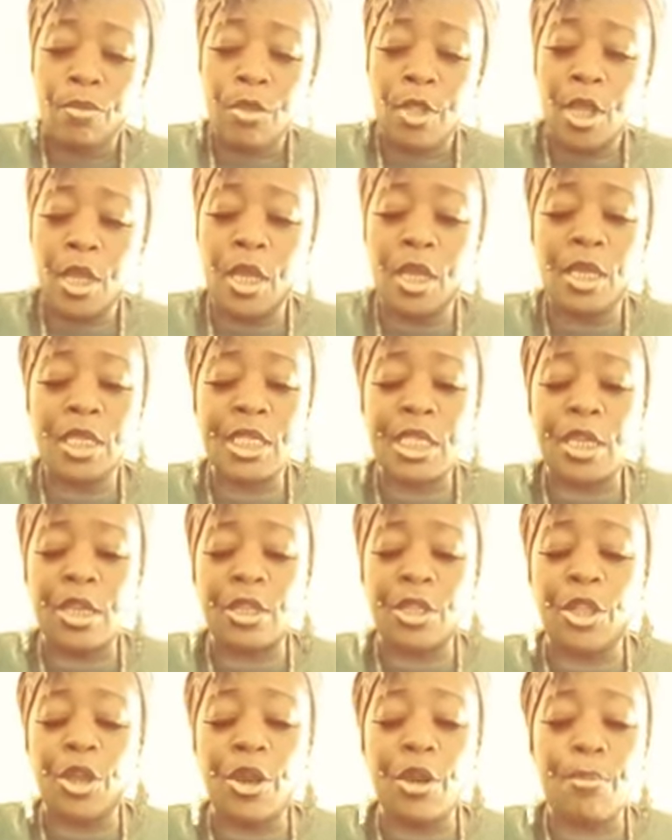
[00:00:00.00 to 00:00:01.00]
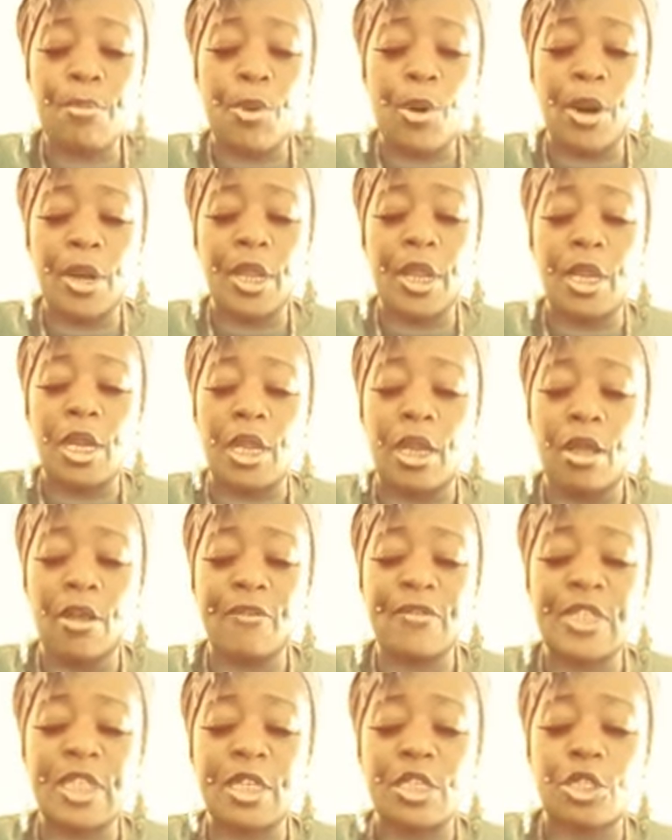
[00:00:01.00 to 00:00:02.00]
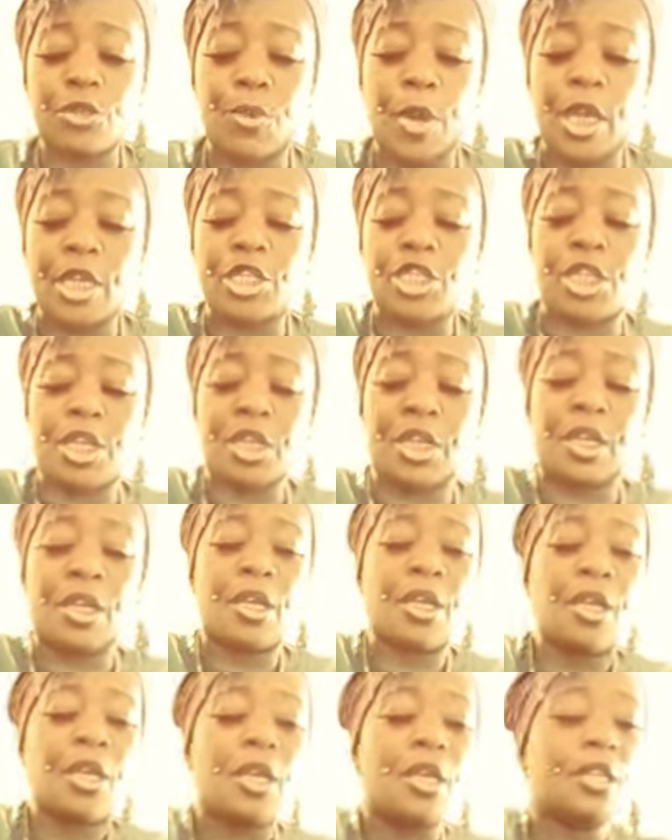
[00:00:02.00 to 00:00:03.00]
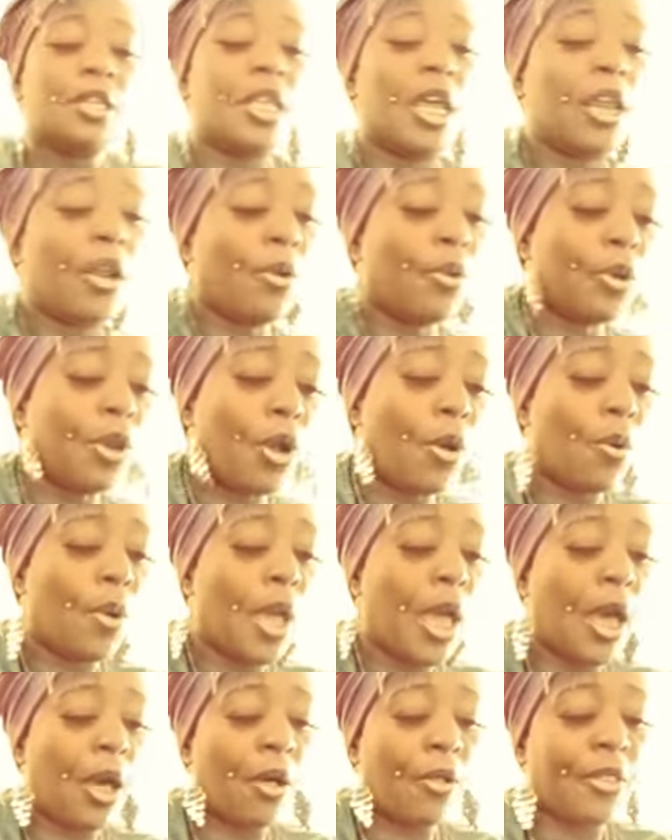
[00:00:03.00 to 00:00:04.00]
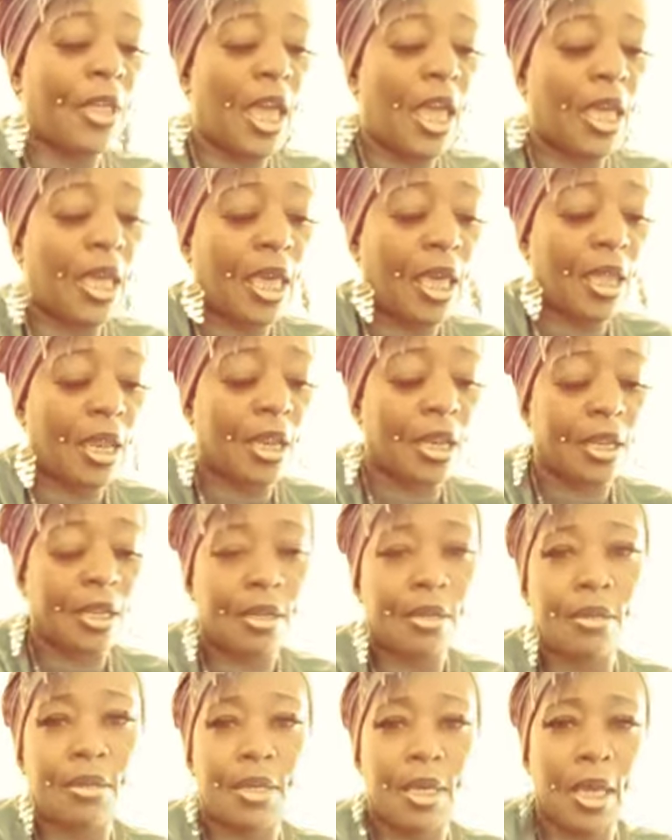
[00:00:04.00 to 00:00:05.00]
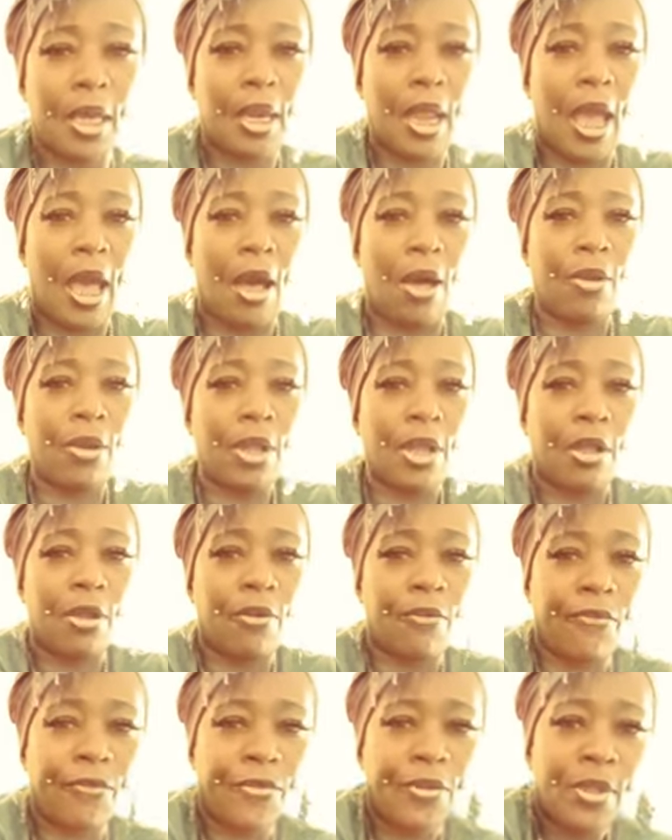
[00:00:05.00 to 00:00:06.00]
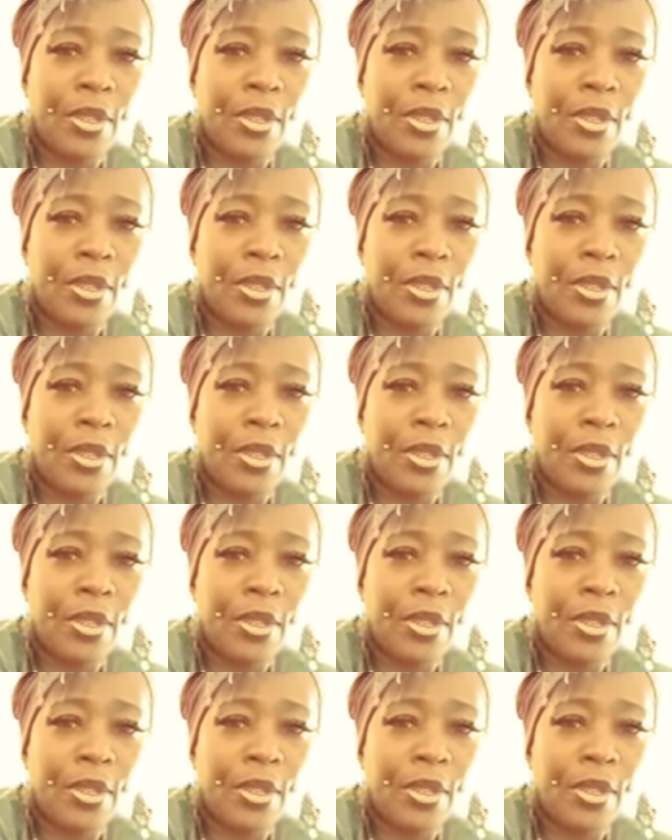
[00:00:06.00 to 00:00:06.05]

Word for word: it's a third party love situation they don't know how they can get out of